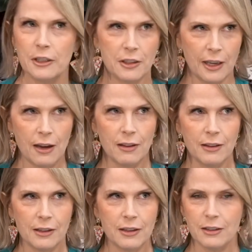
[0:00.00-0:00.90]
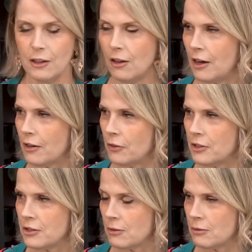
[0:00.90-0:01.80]
at the clock going,
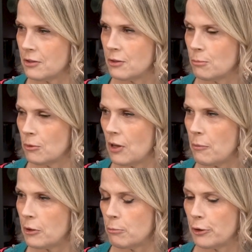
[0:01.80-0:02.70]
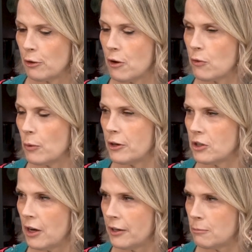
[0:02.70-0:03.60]
this is a super, I want to bring her over while you're
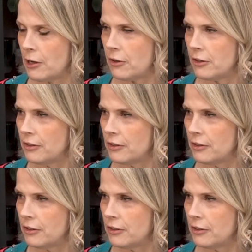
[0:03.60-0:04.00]
talking about her.